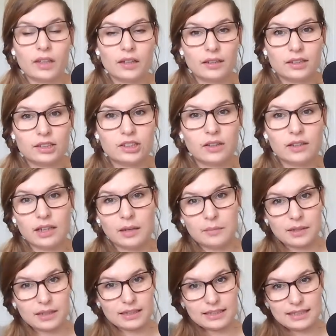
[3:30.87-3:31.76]
showing
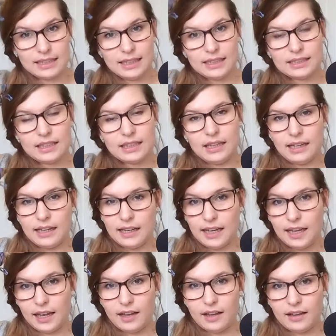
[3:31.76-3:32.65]
up
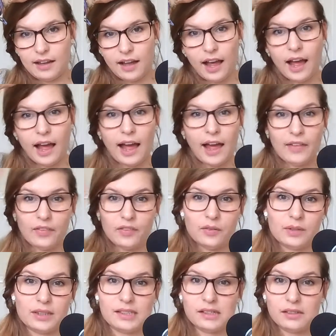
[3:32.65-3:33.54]
consistently and the
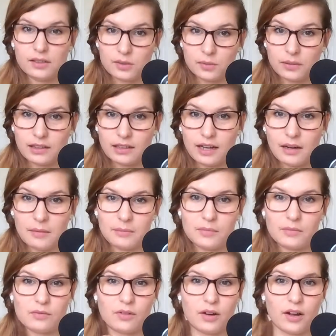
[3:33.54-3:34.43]
results will
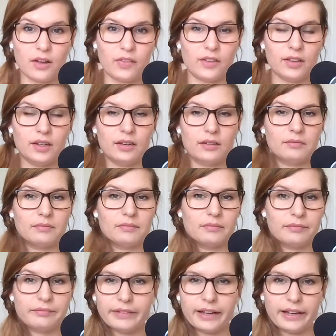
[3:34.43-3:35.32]
come, rather than,
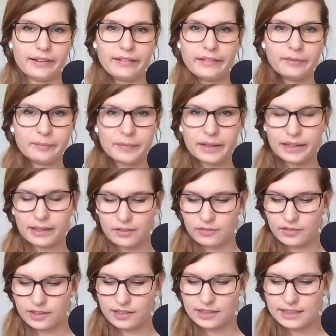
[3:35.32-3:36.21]
I don't know, making your
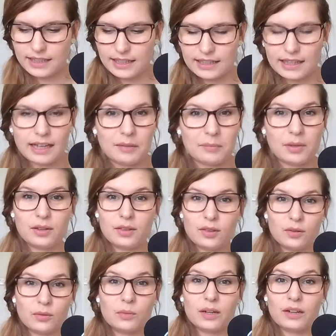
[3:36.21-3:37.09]
first 10k
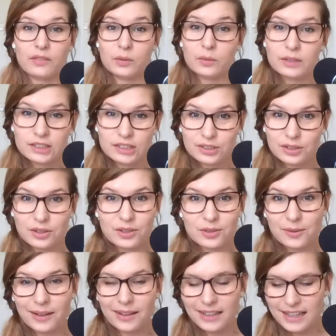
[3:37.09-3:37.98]
month or whatever, which is good as
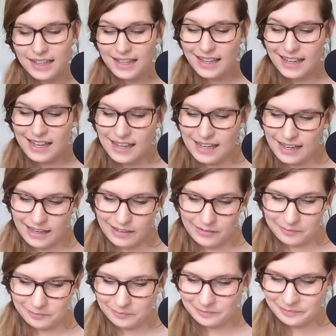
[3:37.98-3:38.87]
well.
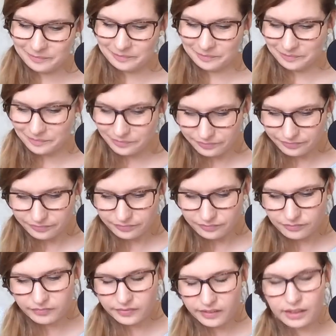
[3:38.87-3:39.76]
Anyway,
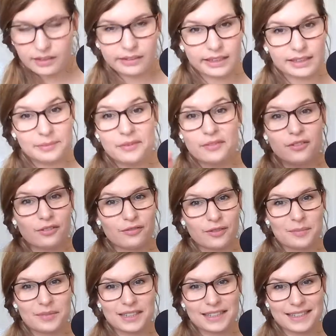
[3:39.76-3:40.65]
let's move on
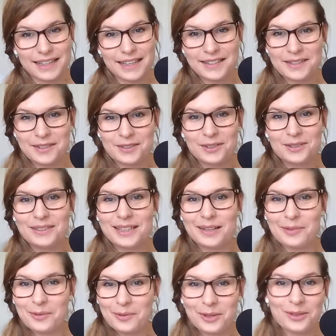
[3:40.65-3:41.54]
from success. Do tell
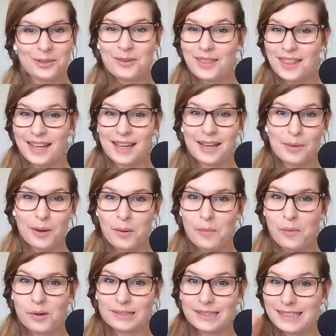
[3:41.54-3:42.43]
me what you think about
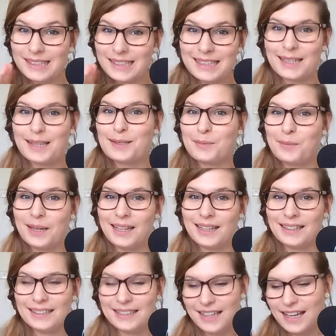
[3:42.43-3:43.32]
what success
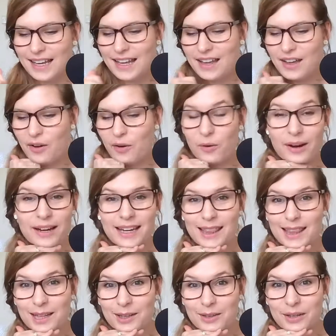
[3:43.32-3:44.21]
means, or any
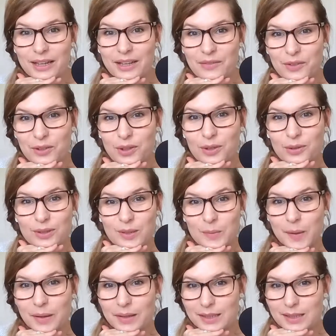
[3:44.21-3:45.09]
of your thoughts
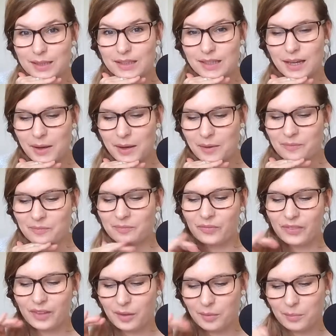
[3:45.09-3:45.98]
about this
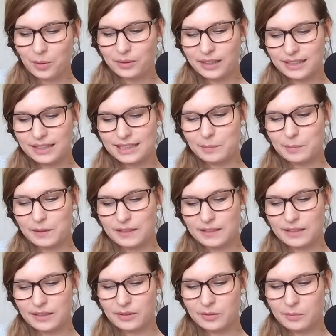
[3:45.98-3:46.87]
podcast
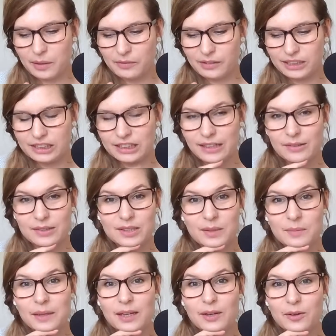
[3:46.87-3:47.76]
episode by reaching out
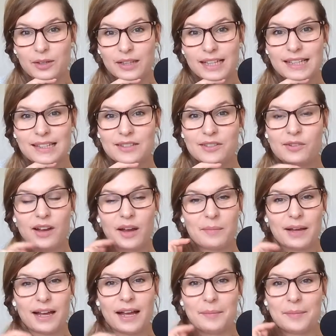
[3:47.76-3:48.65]
to me on Instagram.
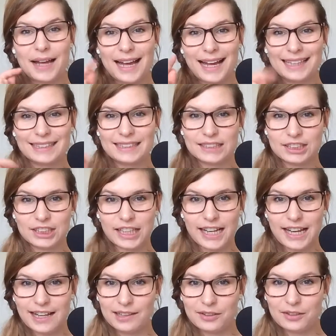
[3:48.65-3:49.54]
I'm at
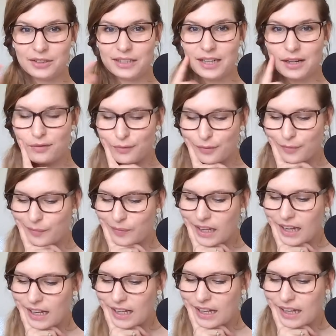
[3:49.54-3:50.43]
JLGoodenough.
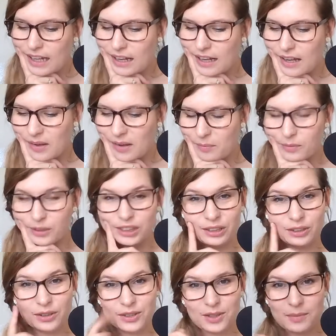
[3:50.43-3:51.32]
Which
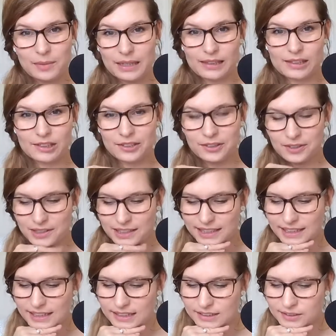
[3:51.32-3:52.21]
will also be in the show notes
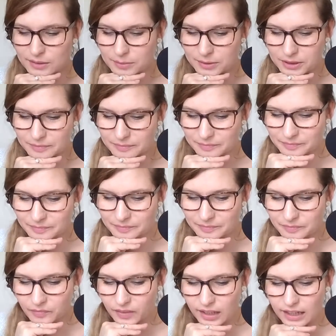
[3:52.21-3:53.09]
in the description.
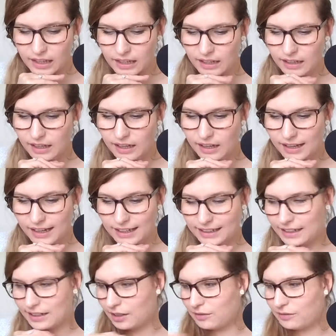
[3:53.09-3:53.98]
And
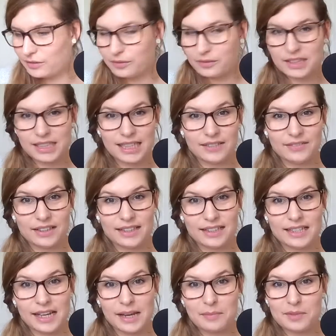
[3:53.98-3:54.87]
I love receiving
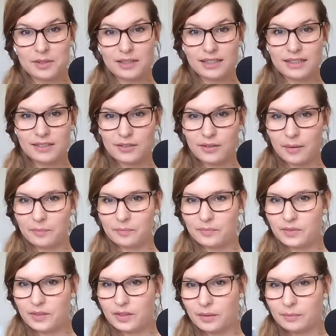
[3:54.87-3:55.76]
DMs on Instagram.
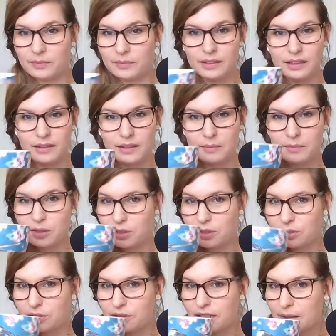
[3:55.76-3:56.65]
So I'm going
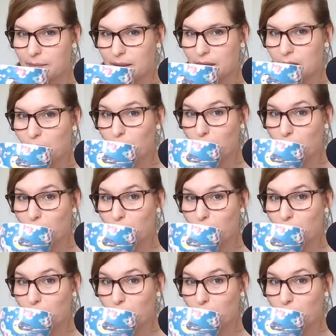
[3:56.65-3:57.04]
to drink a bit.